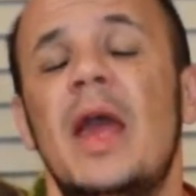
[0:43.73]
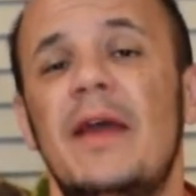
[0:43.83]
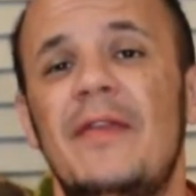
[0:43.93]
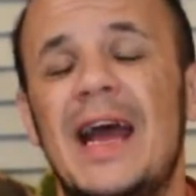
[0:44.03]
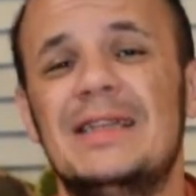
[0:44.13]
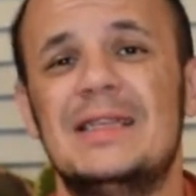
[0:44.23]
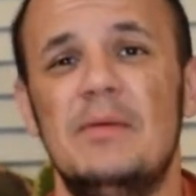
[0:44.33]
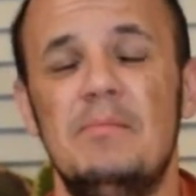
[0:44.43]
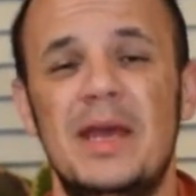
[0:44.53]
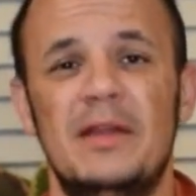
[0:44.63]
And that's
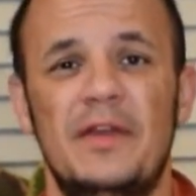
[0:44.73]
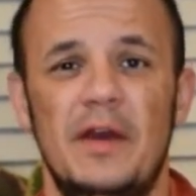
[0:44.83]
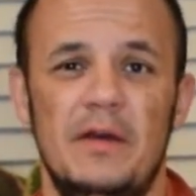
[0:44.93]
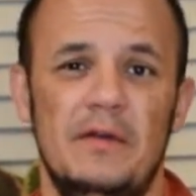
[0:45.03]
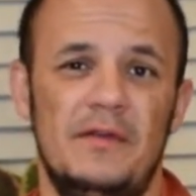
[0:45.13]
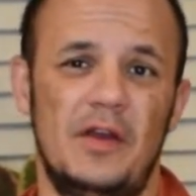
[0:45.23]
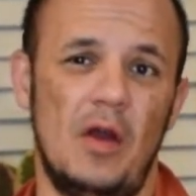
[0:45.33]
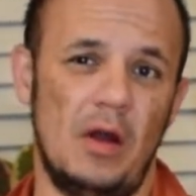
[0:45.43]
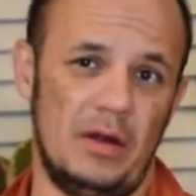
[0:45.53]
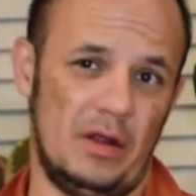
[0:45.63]
the myth of
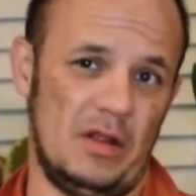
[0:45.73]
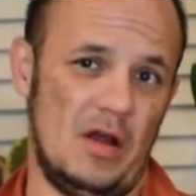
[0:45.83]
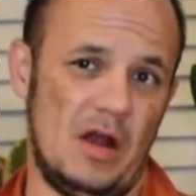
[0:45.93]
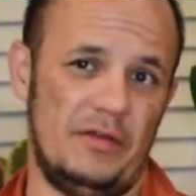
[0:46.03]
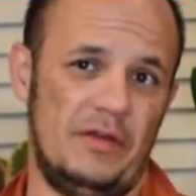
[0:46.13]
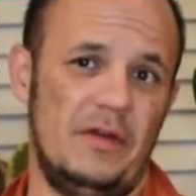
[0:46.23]
garden cloth.